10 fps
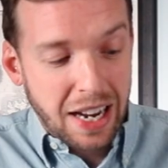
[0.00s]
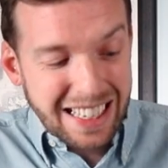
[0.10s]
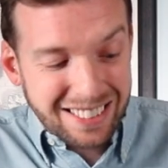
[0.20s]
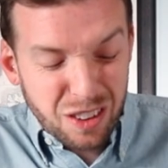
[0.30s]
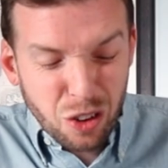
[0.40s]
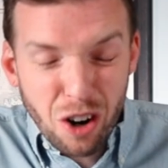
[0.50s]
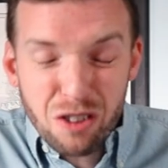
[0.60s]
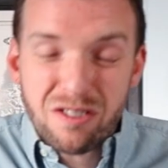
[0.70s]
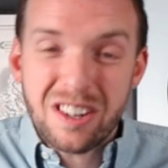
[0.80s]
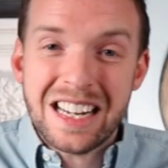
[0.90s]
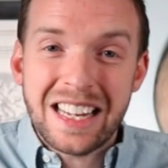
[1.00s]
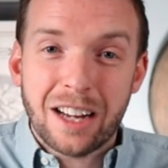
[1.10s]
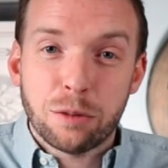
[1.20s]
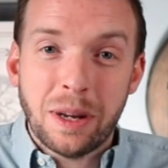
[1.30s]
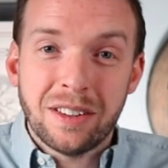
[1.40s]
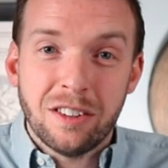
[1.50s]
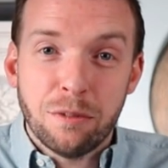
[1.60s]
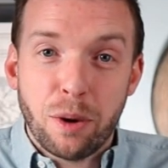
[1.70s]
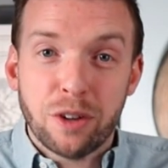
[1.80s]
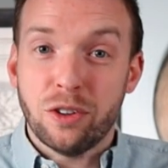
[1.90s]
it's not a really
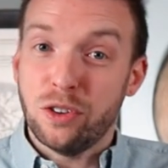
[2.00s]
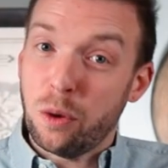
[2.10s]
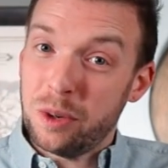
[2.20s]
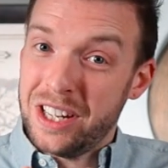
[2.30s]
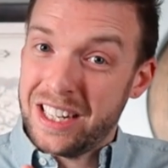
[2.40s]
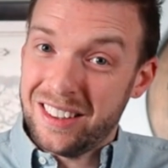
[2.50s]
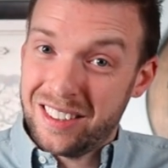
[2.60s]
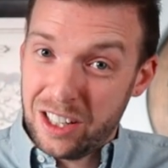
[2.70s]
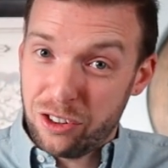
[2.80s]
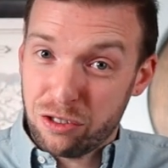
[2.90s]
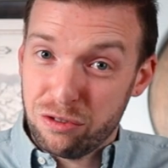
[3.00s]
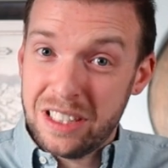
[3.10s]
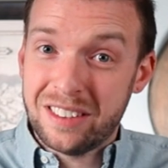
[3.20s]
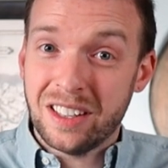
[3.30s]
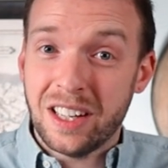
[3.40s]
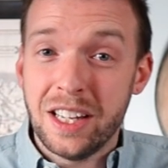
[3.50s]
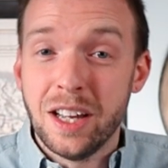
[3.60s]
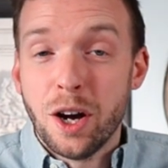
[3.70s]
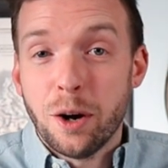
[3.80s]
expensive bottle, not when you consider just recently